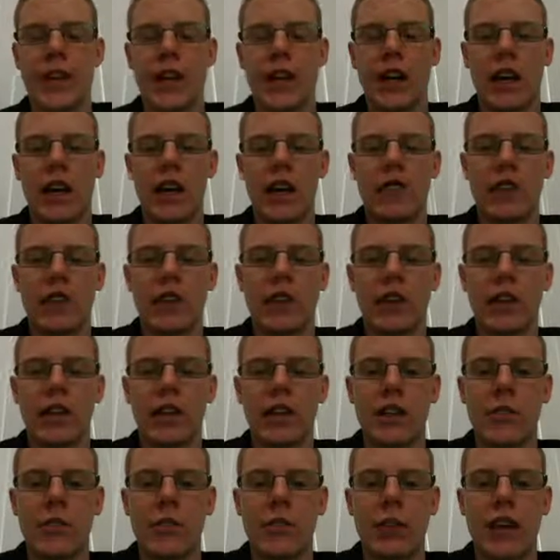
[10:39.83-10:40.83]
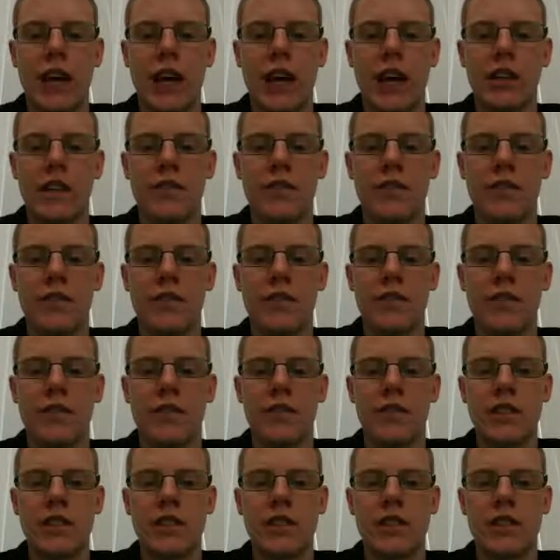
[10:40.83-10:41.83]
And finally, we have
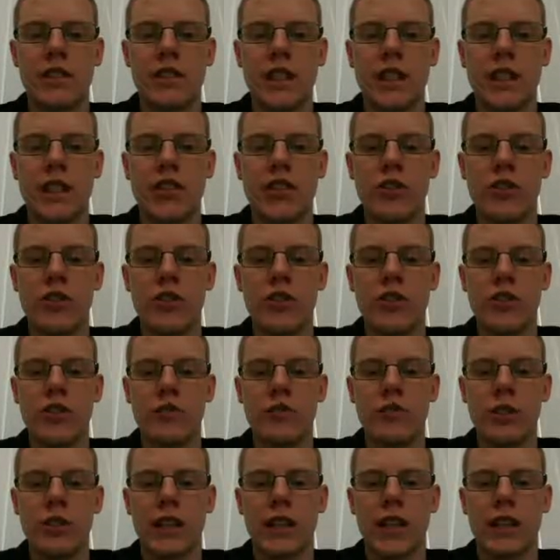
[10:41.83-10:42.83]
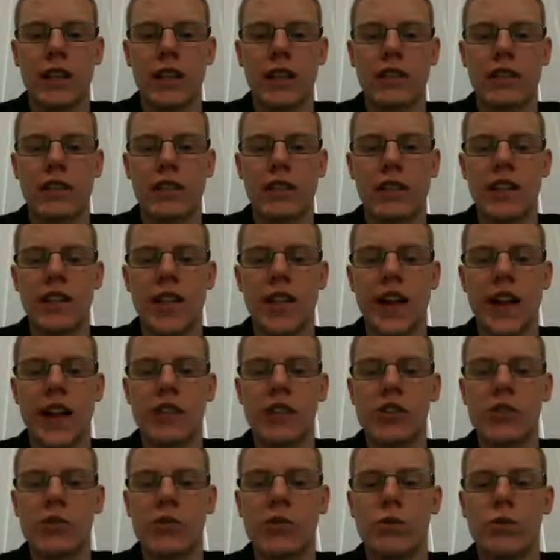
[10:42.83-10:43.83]
issues related to the
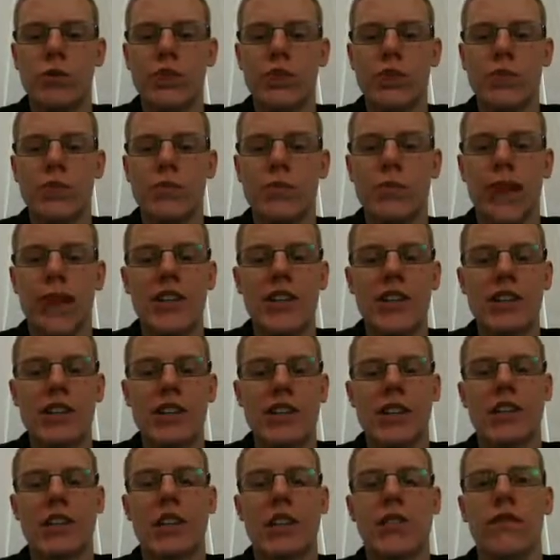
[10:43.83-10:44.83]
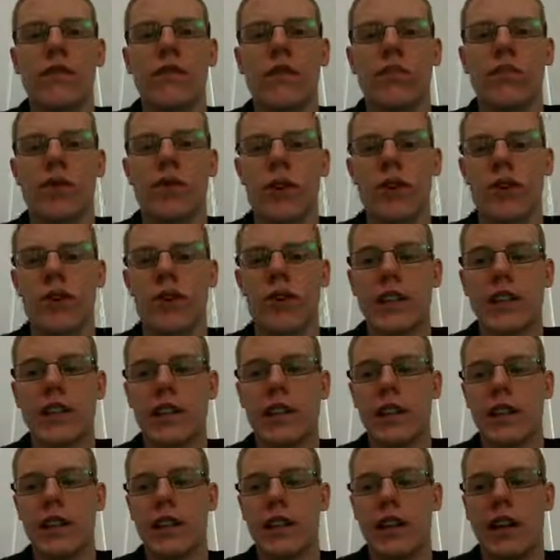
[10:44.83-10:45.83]
actual dispatching of the process.
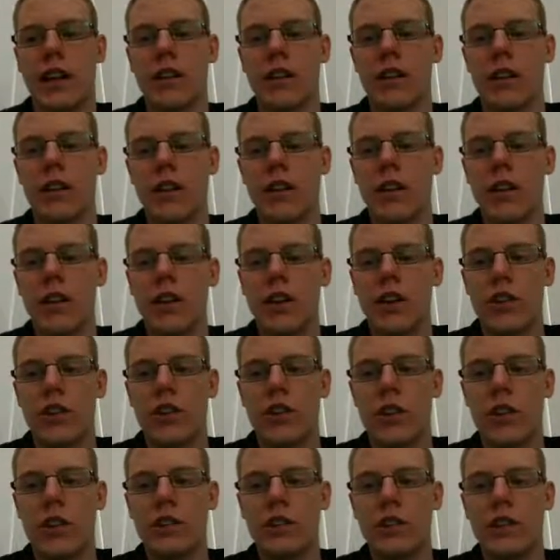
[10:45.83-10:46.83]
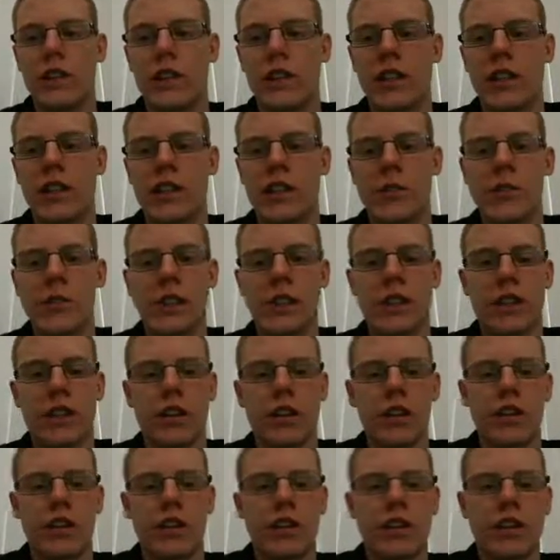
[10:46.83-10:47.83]
Now, the only thing that we are going
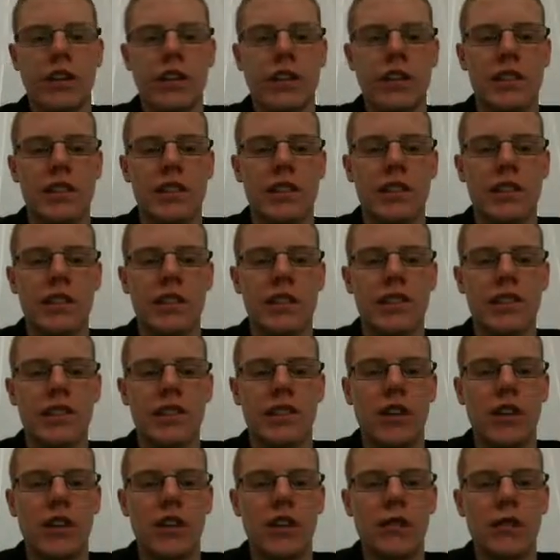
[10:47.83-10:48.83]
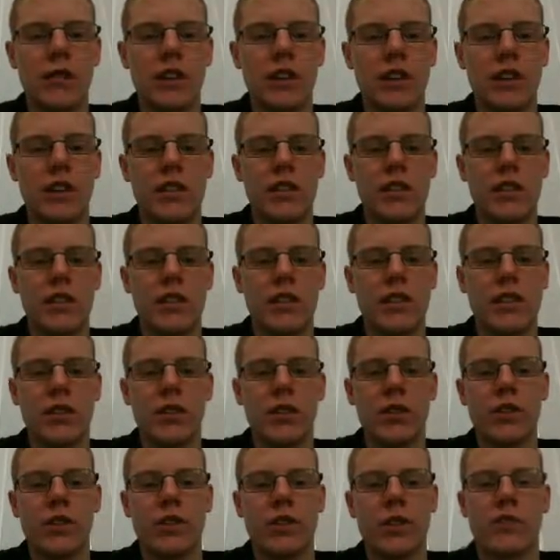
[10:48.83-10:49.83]
to discuss in this video is the
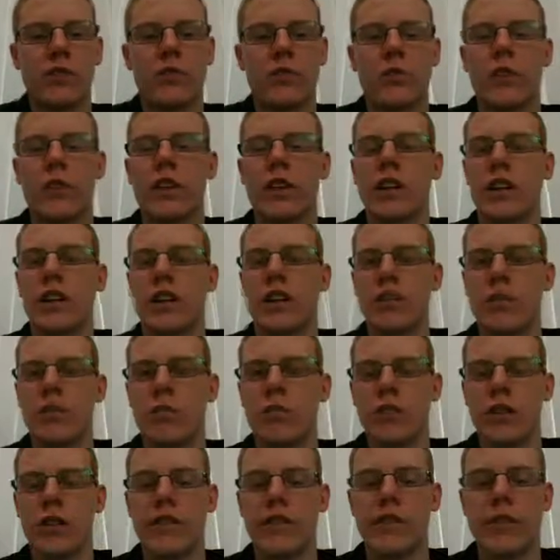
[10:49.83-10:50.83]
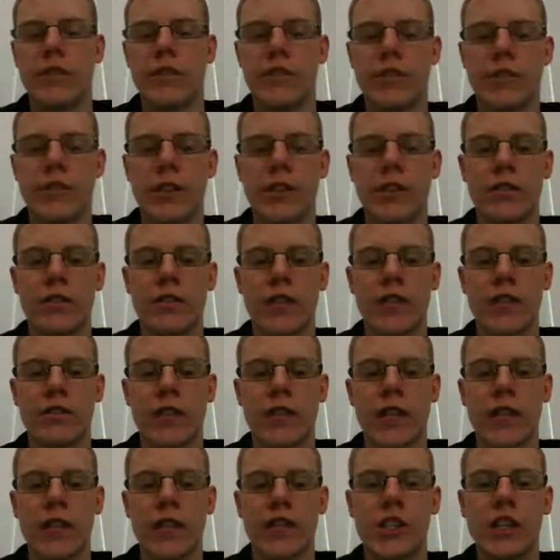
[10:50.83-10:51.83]
first, and we're going to give a brief
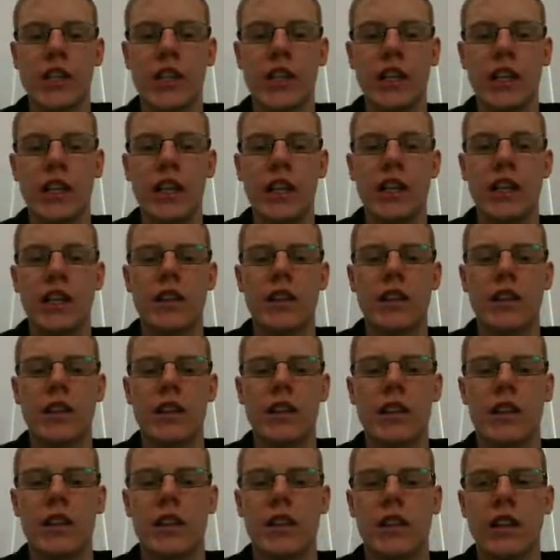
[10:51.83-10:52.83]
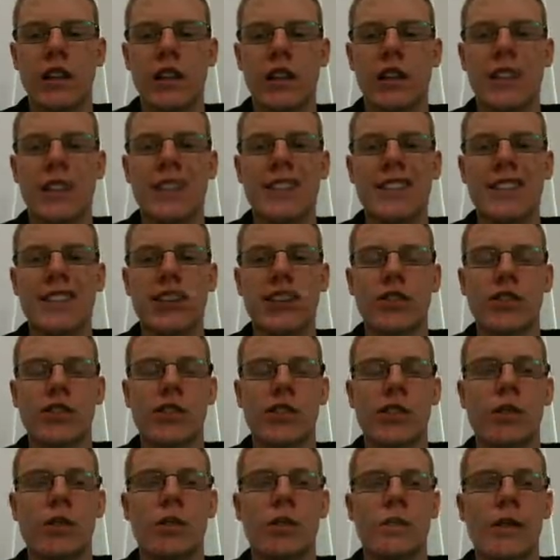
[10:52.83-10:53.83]
introduction. The last
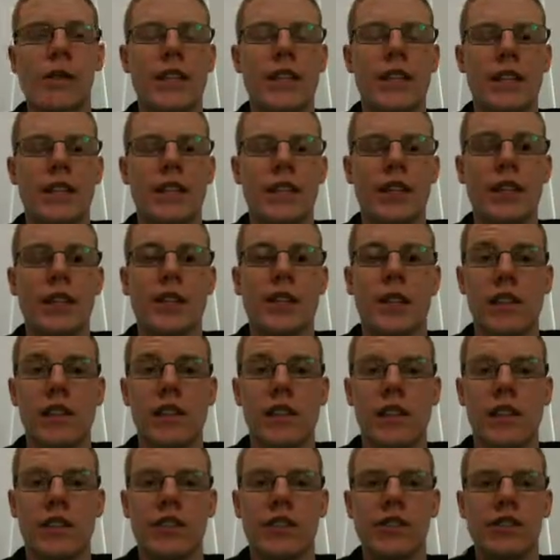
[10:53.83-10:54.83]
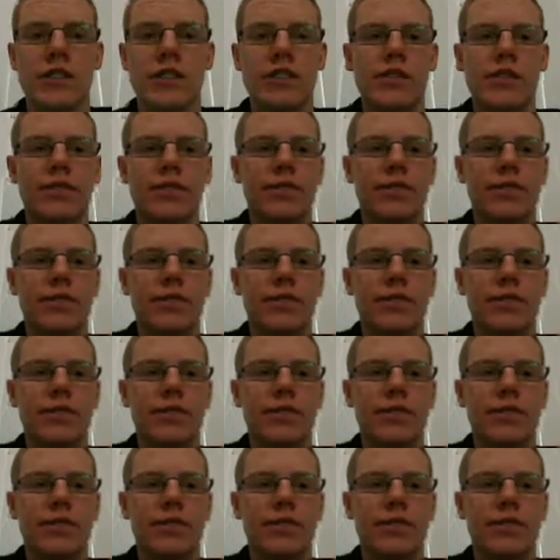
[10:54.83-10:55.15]
two will be discussed in lectures.